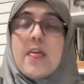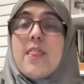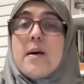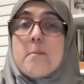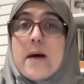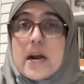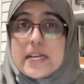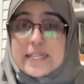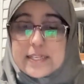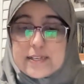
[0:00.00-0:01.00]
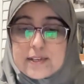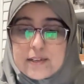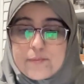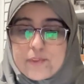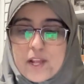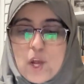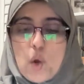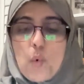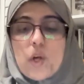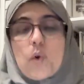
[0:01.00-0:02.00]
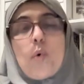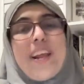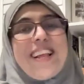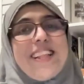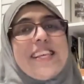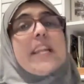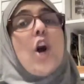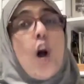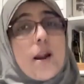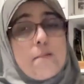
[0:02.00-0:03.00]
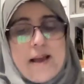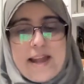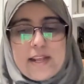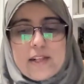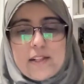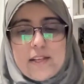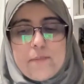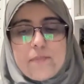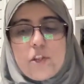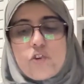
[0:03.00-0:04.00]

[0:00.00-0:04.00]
the mind will quickly and automatically